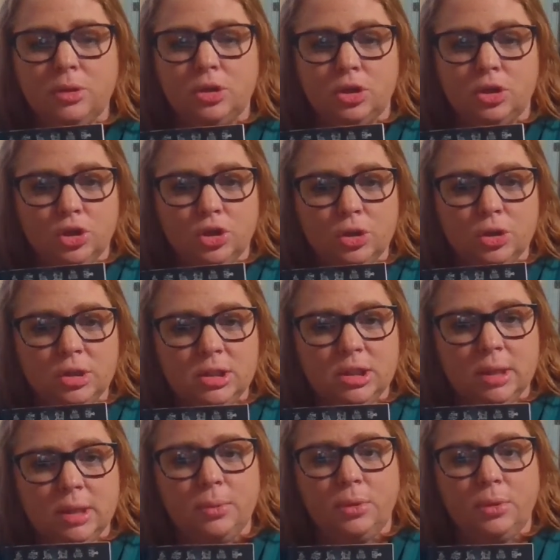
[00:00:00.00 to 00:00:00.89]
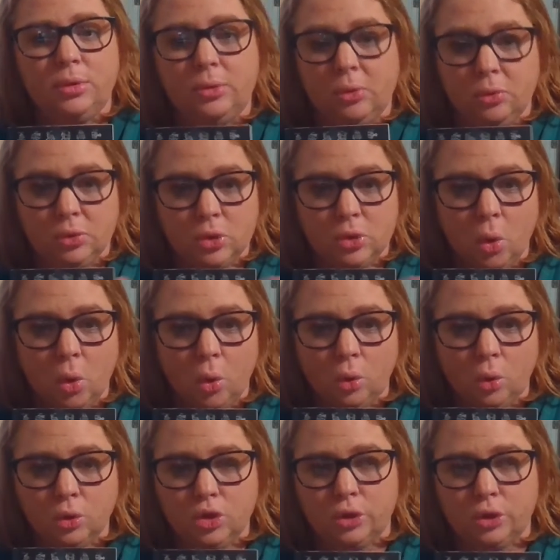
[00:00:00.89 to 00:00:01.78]
It was a Jewish temple, and it was an
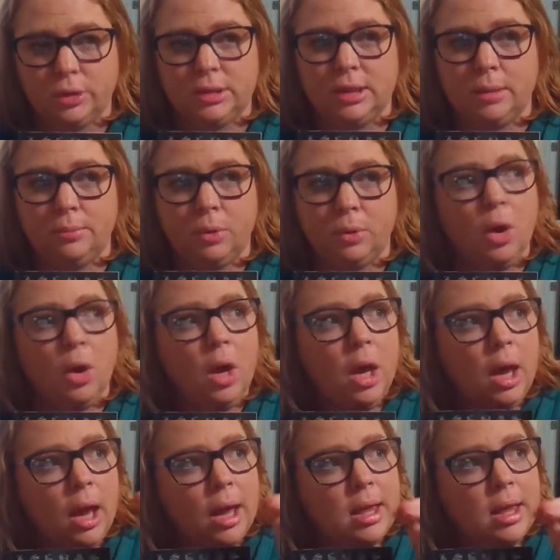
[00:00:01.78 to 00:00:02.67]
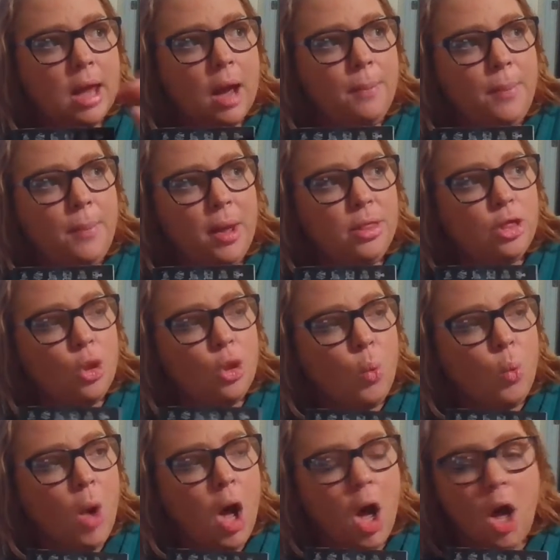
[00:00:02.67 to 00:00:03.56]
old Jewish temple. And up on the
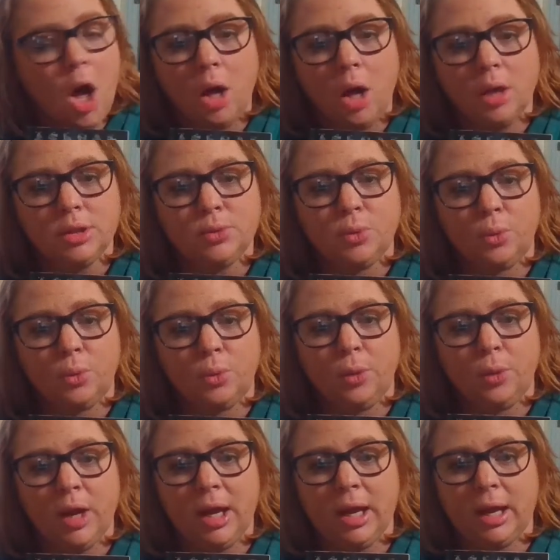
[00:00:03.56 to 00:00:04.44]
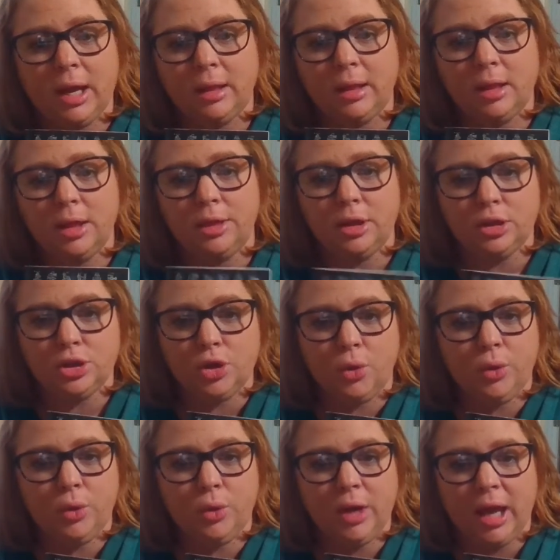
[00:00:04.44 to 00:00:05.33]
walls were written the
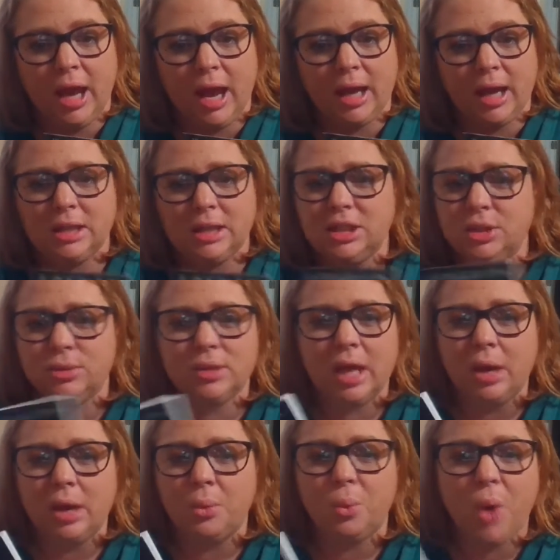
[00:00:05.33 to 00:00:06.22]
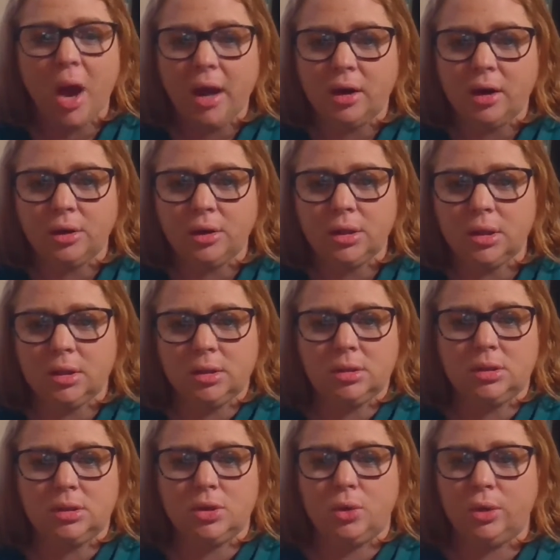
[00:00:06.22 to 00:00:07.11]
zodiac. And she was like, "Why are
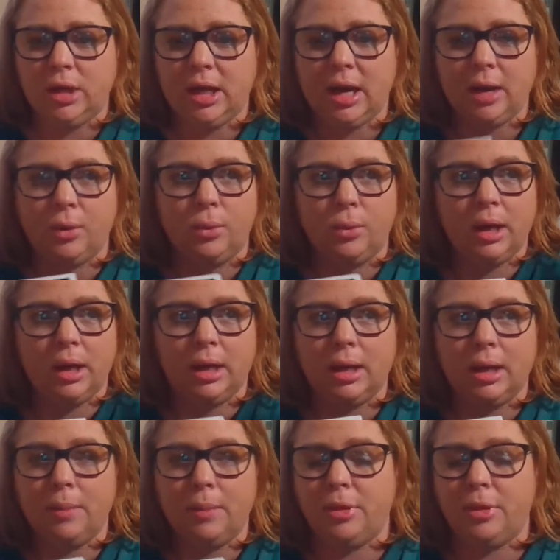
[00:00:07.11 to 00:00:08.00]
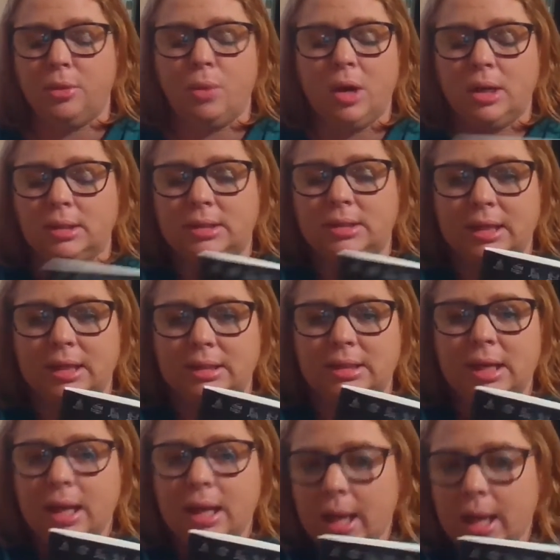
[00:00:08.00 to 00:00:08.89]
the zodiac written up on the walls?
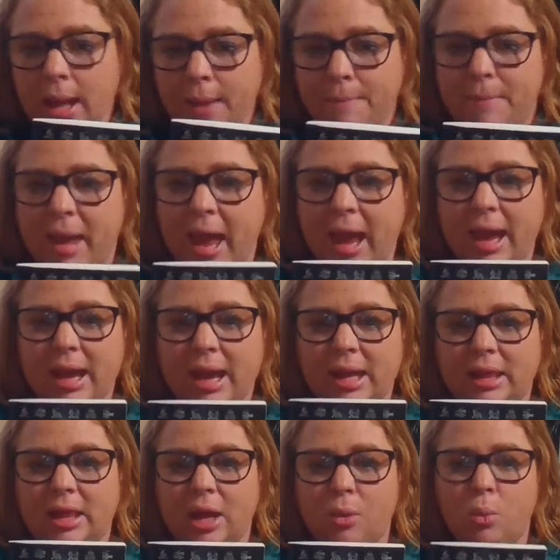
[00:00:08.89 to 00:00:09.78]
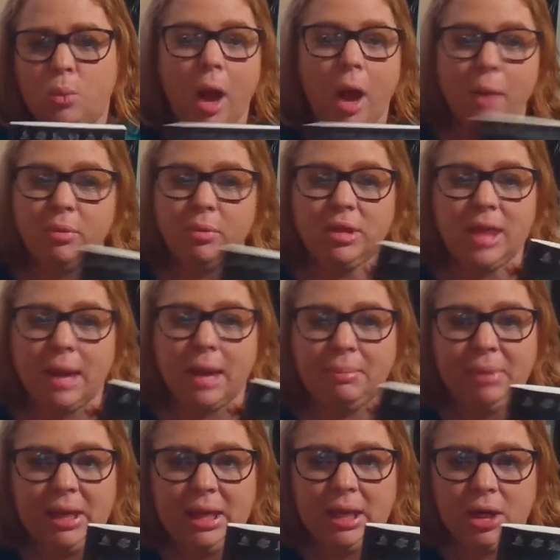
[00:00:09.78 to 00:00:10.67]
That's pagan. Like, why would
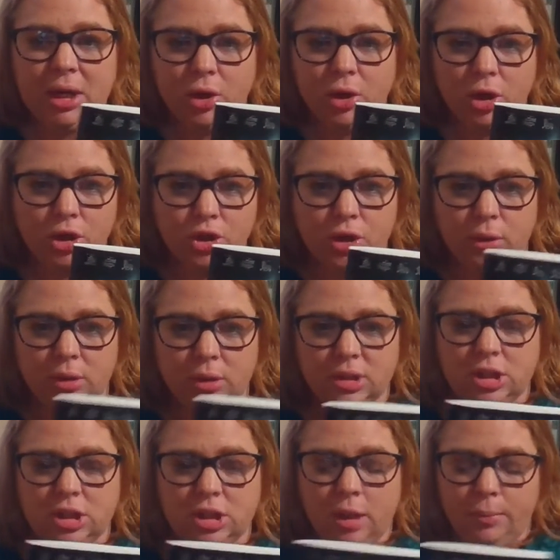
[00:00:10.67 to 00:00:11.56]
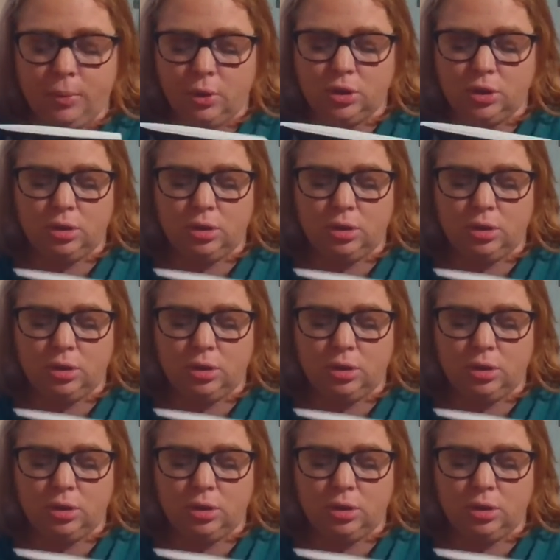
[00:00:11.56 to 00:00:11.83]
that be here in a Jewish temple?"